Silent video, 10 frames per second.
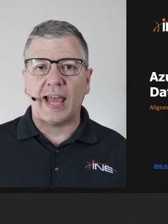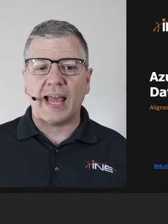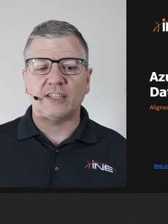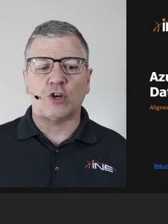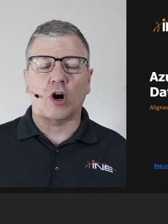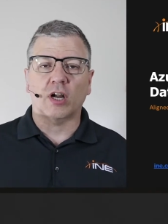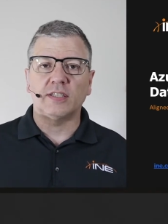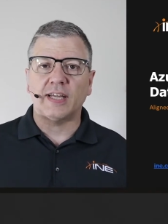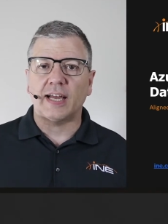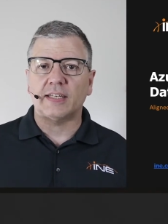Azure
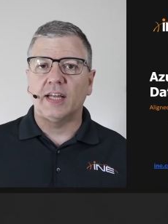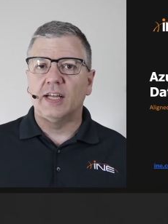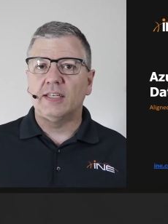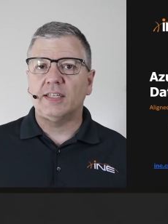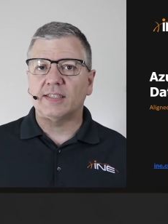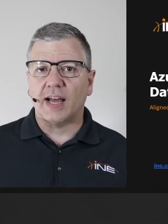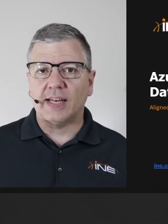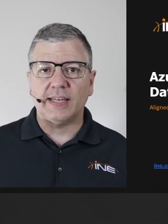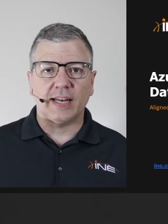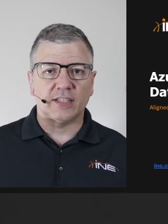Architect
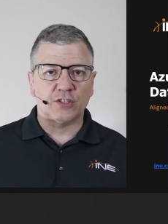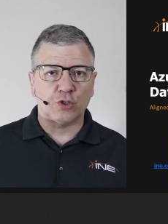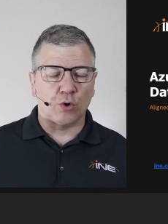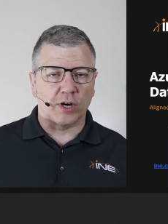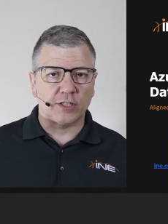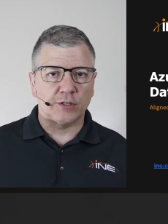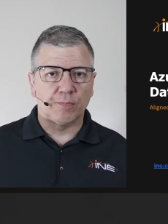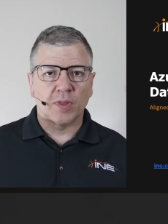Design Data Storage.